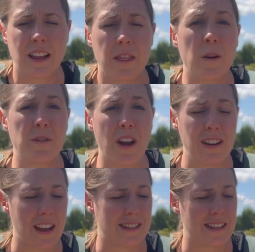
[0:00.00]
Though not
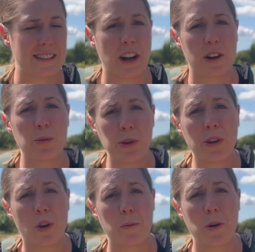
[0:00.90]
necessary,
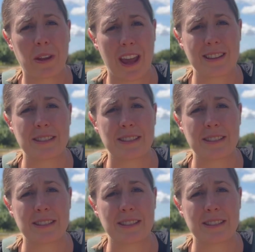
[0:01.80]
rooting hormone can